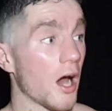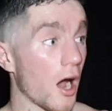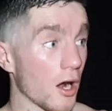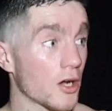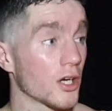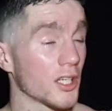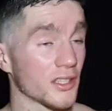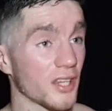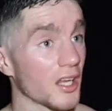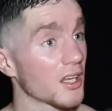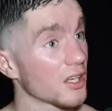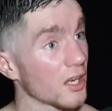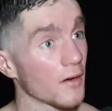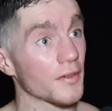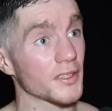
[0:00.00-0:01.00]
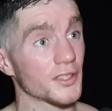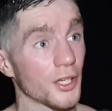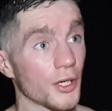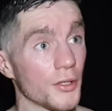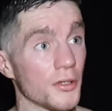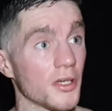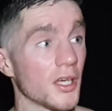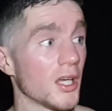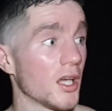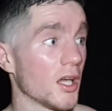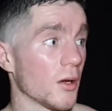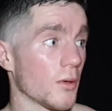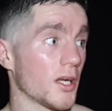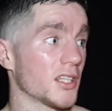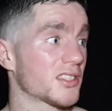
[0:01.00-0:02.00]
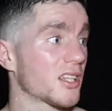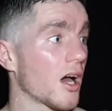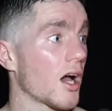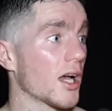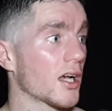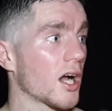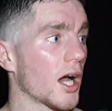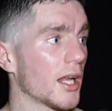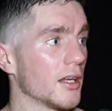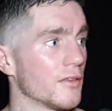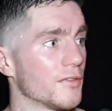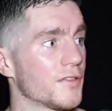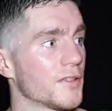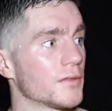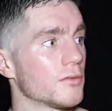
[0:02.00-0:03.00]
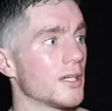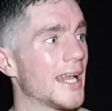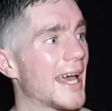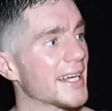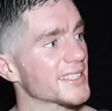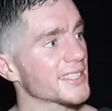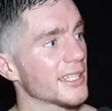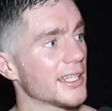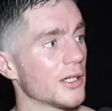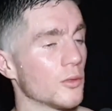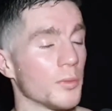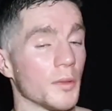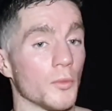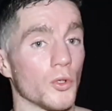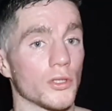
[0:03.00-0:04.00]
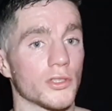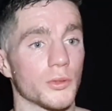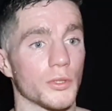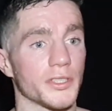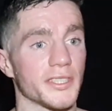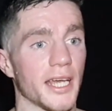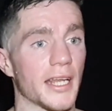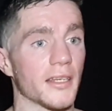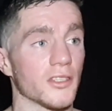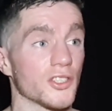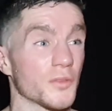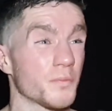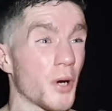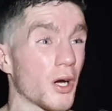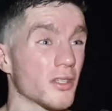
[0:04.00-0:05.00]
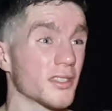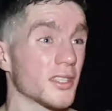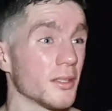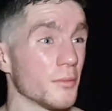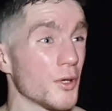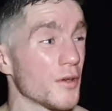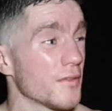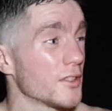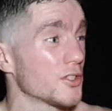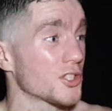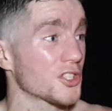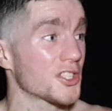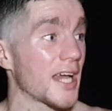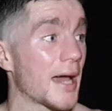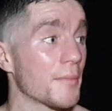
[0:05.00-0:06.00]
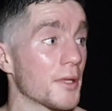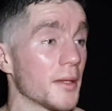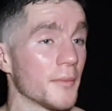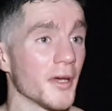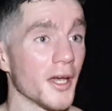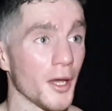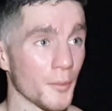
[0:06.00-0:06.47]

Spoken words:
I could have done another two. When I started kind of relaxing a little bit more towards the end and just boxing and moving and just jabbing him,